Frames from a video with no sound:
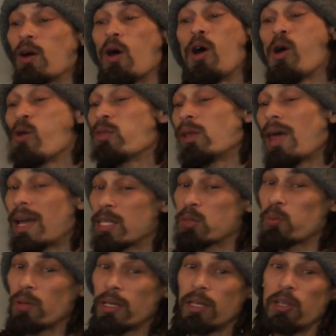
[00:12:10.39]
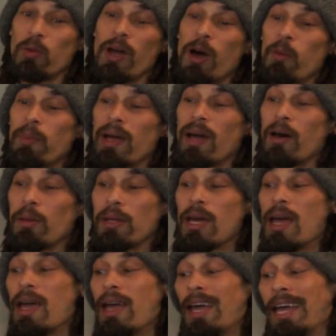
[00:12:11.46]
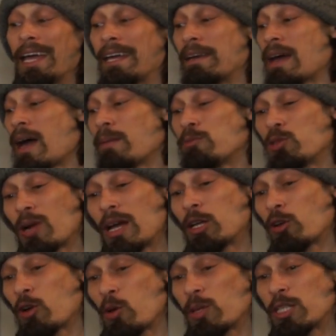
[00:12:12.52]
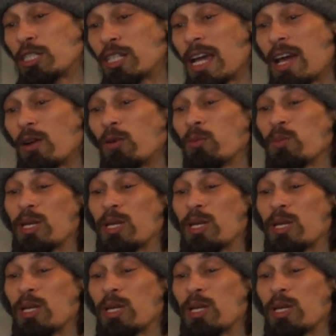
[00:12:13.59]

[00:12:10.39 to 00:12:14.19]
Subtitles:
All the likes really do help out, and I'm trying to grow this channel.